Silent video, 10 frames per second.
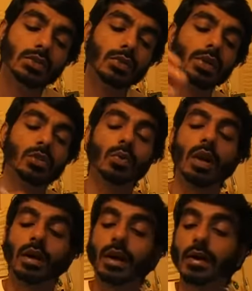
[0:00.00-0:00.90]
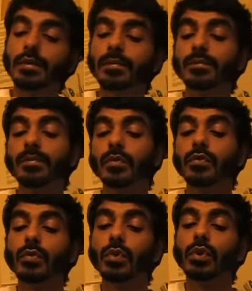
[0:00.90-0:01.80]
So here's what I got
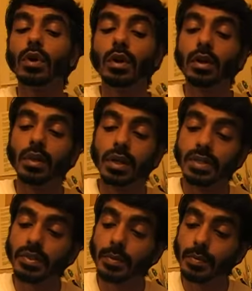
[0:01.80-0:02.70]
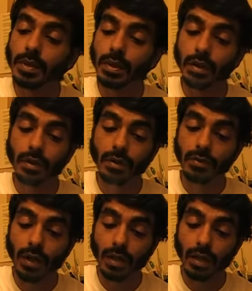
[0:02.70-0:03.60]
for S&P
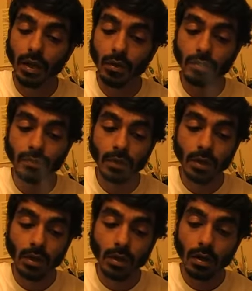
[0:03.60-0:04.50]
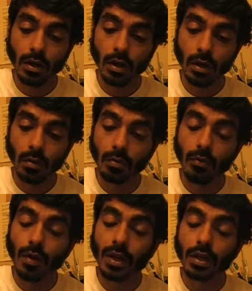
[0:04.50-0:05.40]
right now.
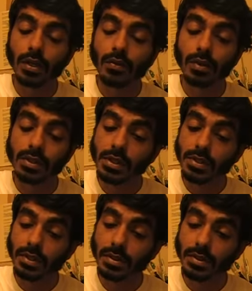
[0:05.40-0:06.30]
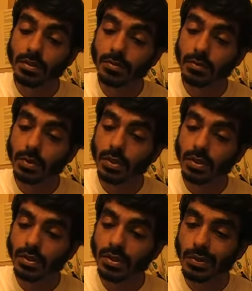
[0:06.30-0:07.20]
We're running into resistance,
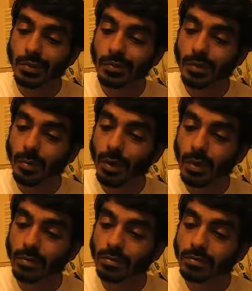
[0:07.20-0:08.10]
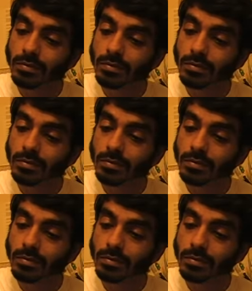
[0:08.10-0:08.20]
which is still about